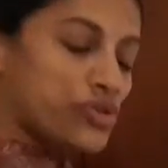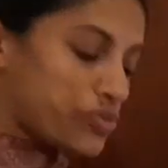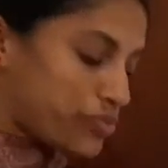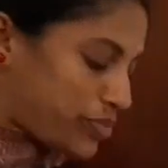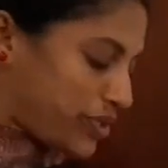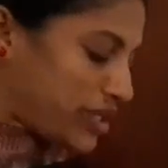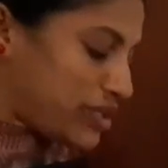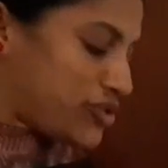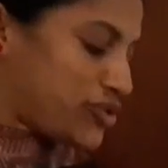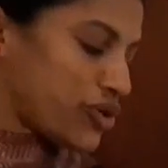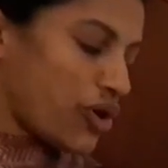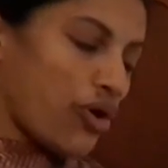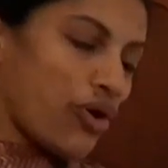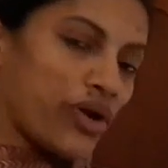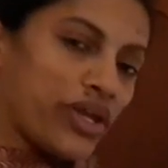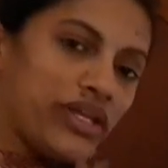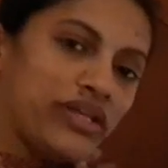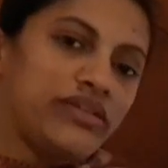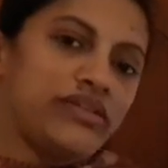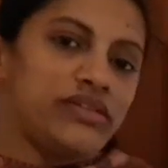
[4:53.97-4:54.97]
should be
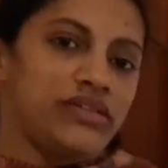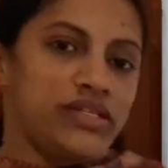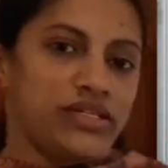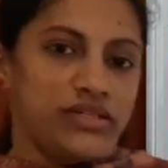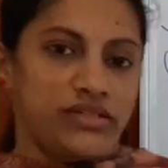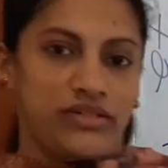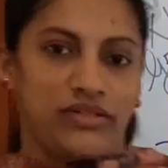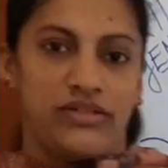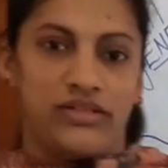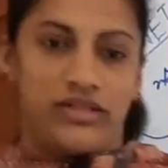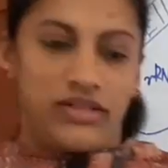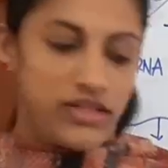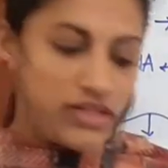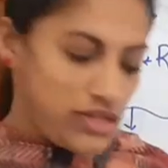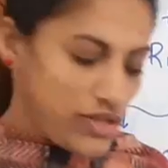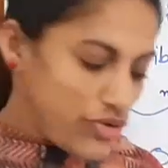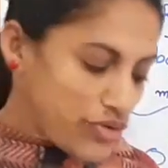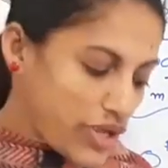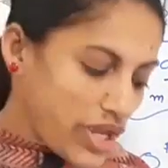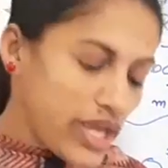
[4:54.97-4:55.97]
joined.
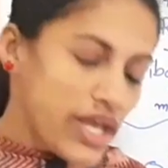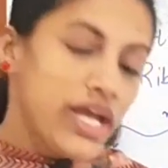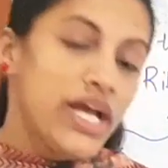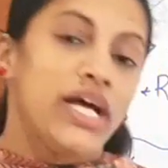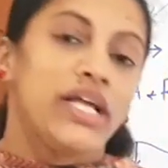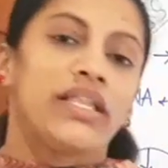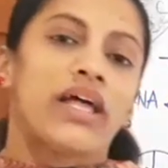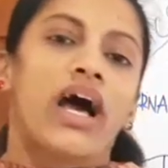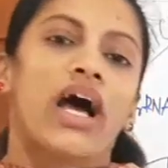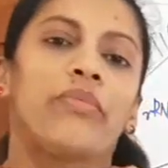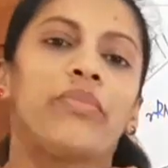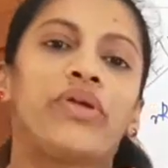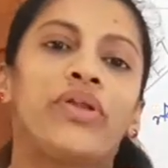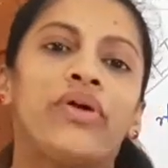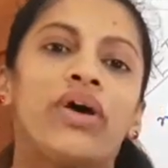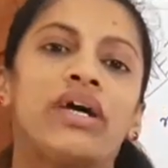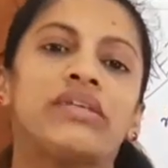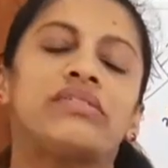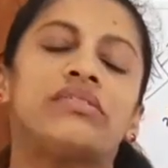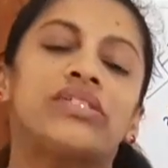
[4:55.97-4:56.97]
Okay, the amino
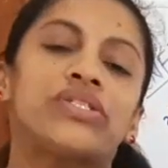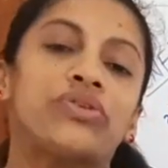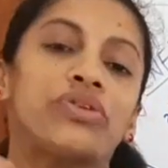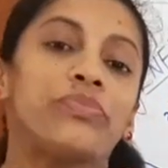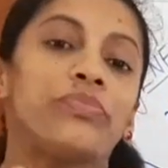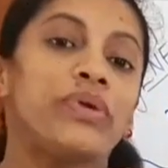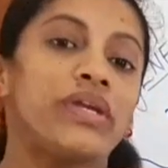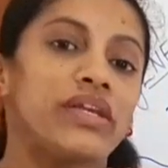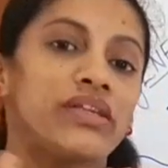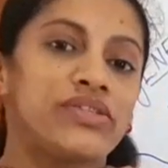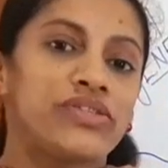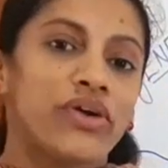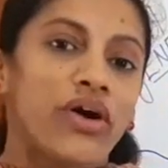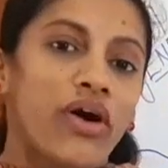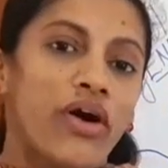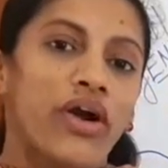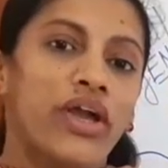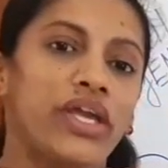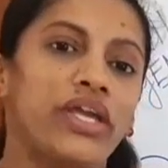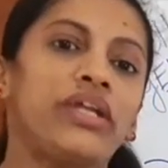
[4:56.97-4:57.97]
acids should be
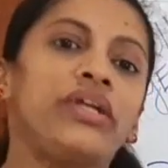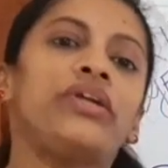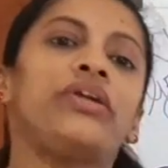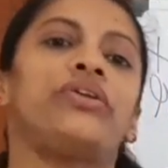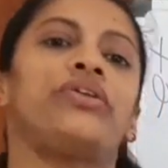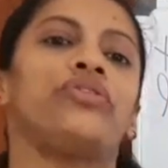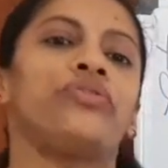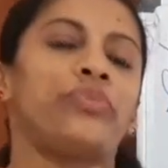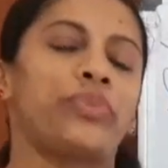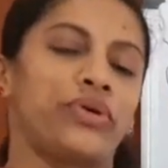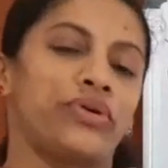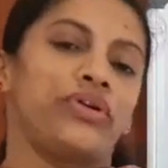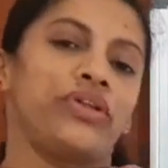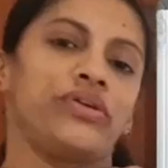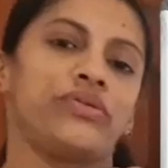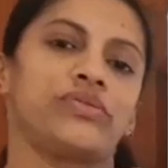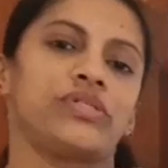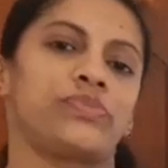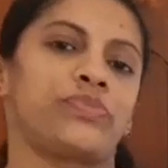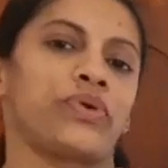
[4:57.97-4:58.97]
joined to
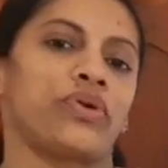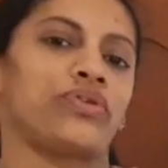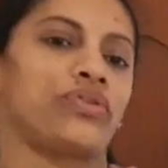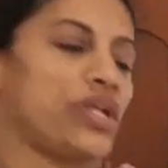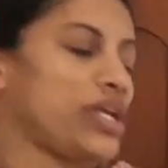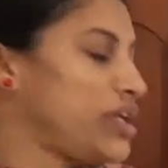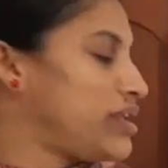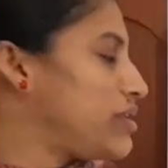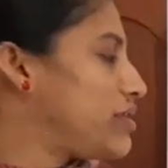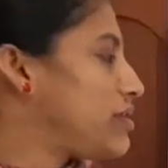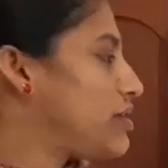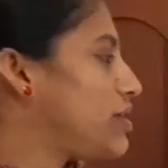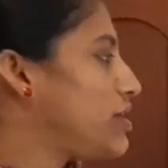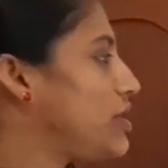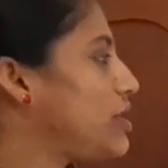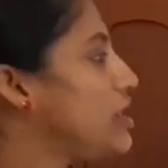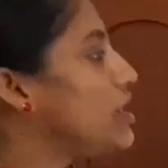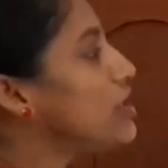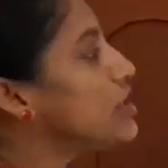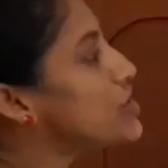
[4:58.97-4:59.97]
produce protein.
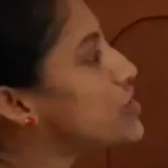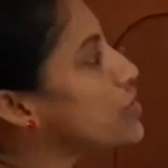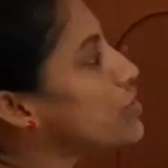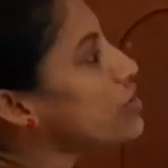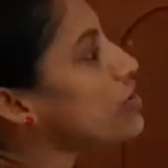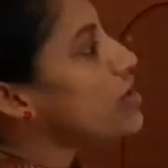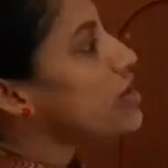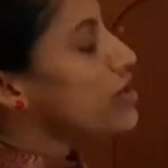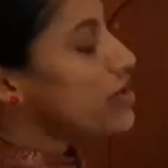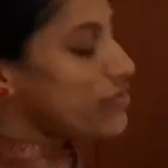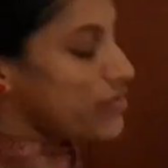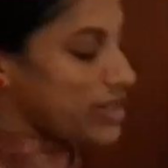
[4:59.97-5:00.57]
So,